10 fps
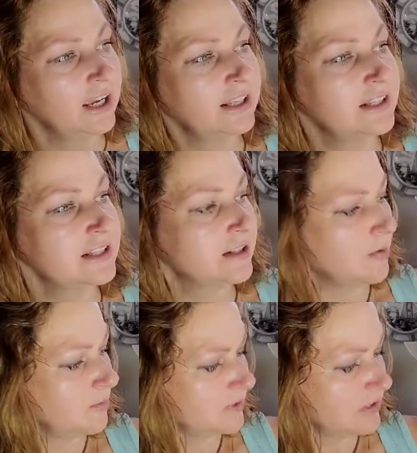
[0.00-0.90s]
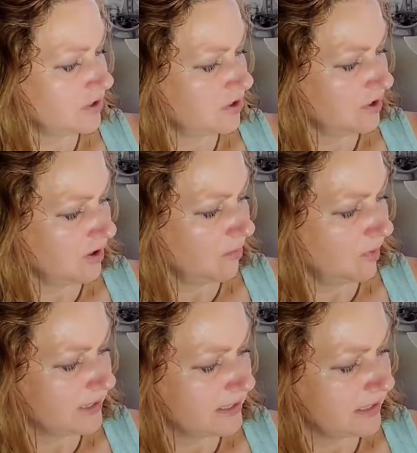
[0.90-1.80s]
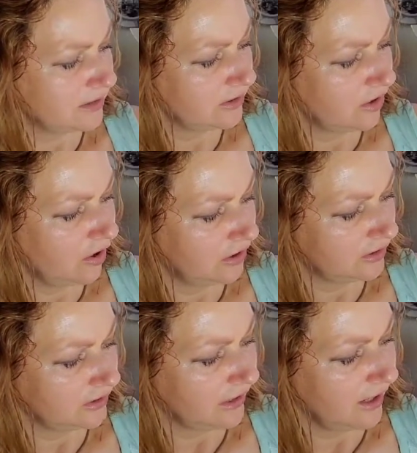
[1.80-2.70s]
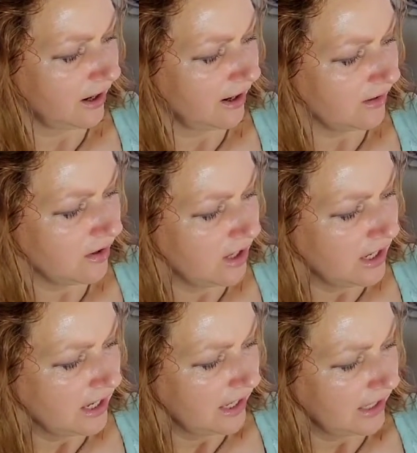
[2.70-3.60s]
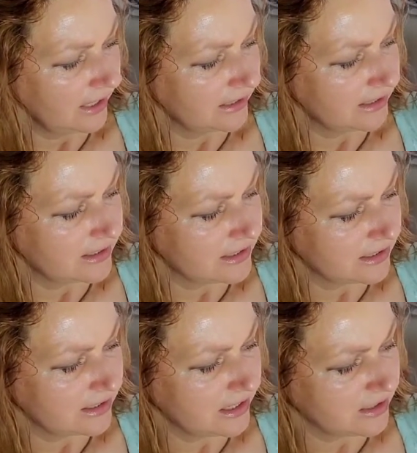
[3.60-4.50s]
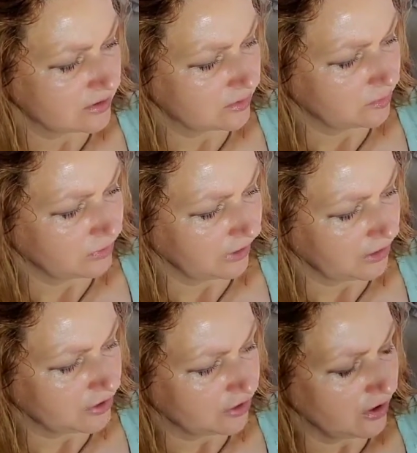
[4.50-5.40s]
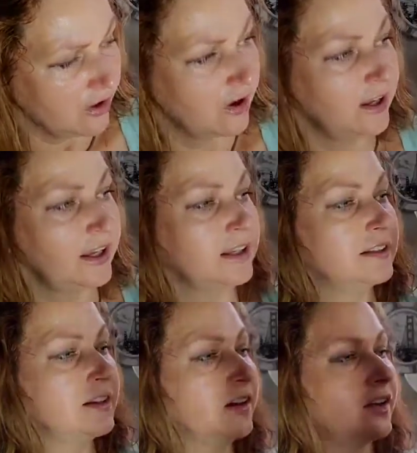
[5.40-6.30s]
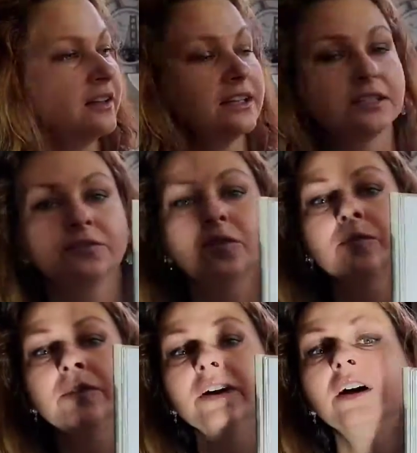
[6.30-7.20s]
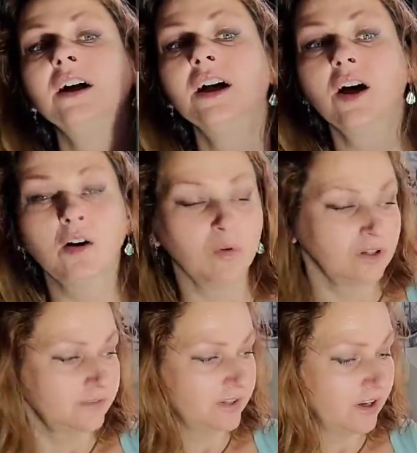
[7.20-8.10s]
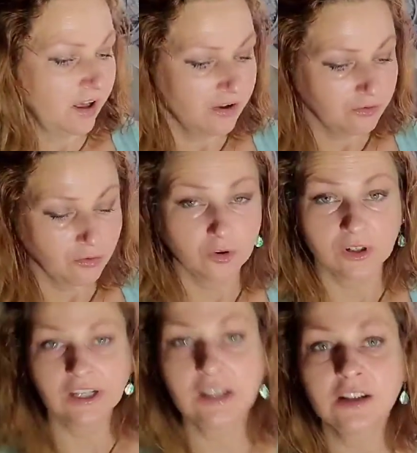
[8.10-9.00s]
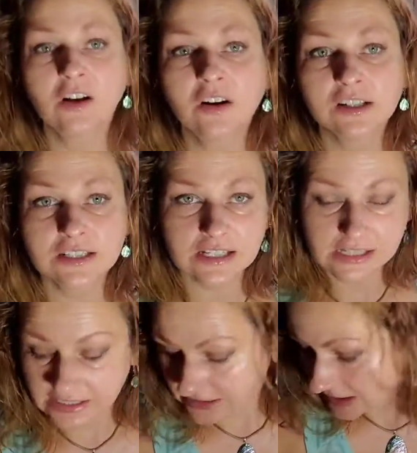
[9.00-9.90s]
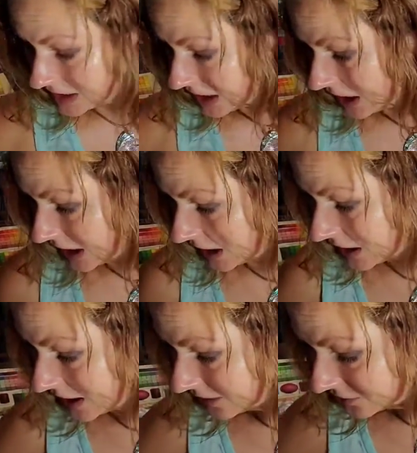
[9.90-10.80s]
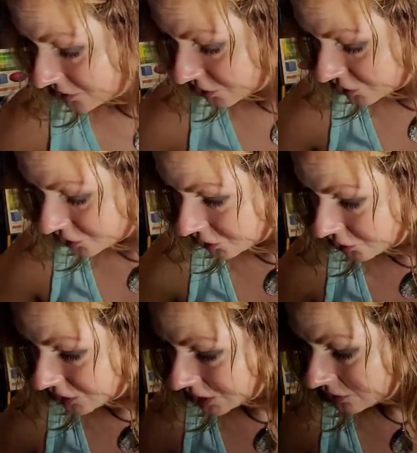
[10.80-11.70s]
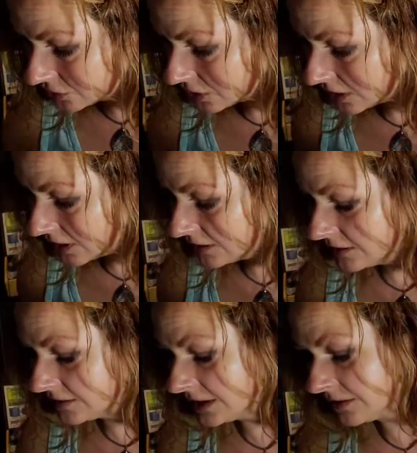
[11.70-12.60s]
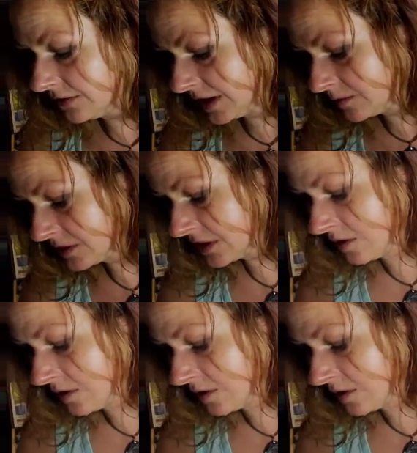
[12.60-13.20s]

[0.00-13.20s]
And this composition by Selden Connor Guile, and this is Desert Bridge, and that's from the one of the California artists. I want to show you the very famous